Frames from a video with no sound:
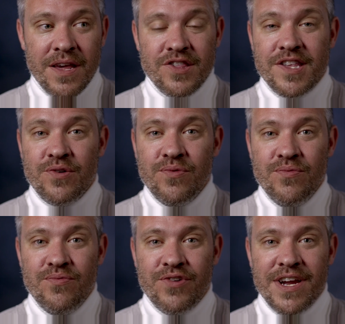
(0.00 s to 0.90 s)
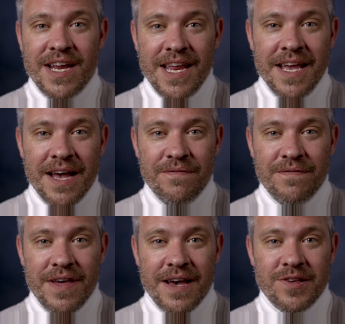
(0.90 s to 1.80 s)
I still really have
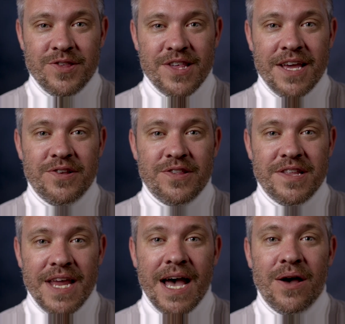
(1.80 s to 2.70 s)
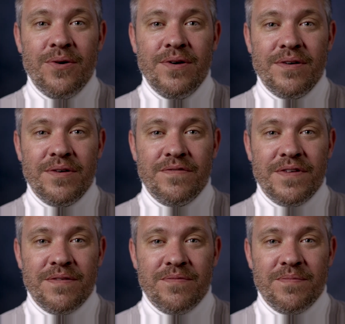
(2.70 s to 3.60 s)
that sense now of
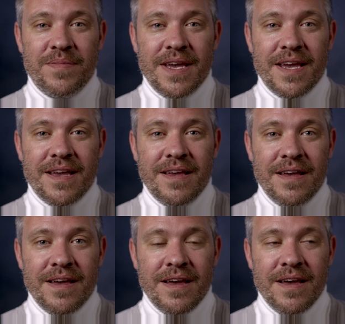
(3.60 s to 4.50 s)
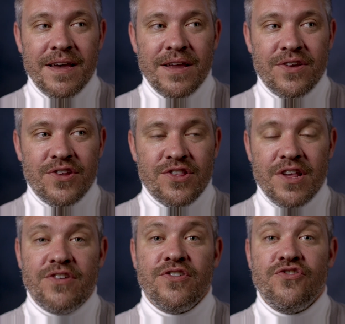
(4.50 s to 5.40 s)
it being just
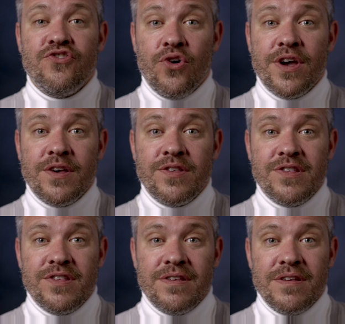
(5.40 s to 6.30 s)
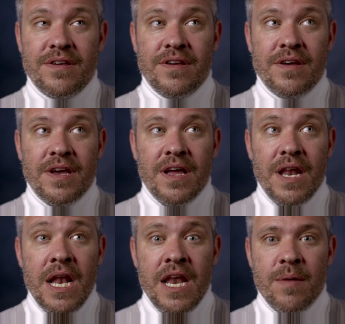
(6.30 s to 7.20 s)
such a joyous,
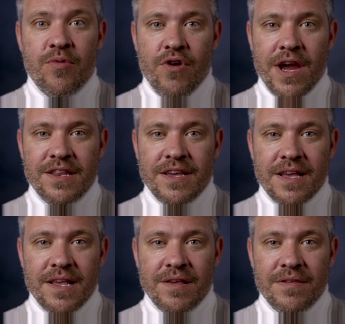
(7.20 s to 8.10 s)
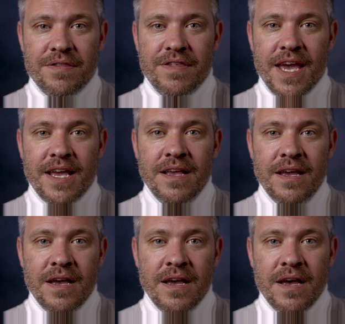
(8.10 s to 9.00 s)
liberating thing.
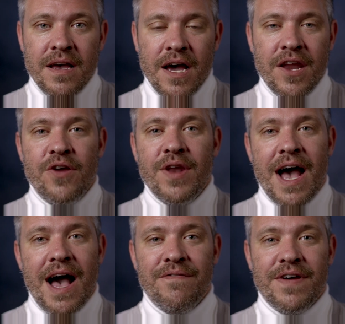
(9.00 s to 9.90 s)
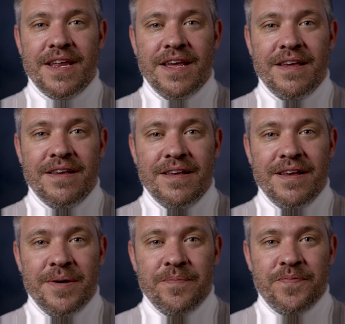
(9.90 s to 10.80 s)
I don't have any,
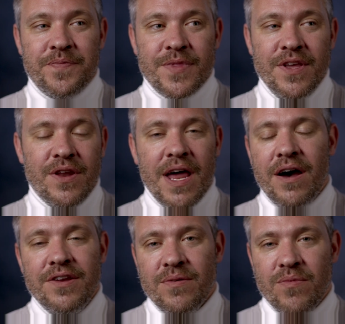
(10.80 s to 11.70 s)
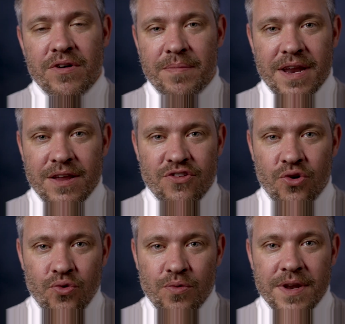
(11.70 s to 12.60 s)
you know, now I don't worry about it at
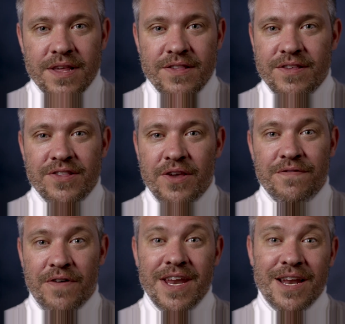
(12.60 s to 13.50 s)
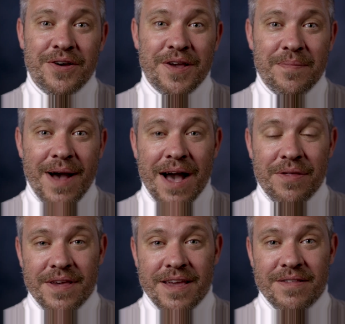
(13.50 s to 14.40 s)
all, but it's just so funny looking back,
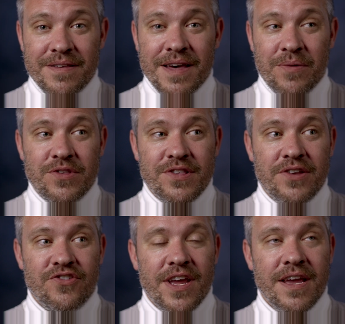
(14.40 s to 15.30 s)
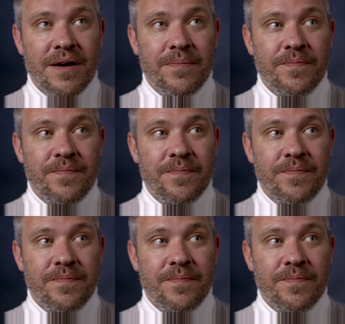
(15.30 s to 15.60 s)
thinking that that was such a,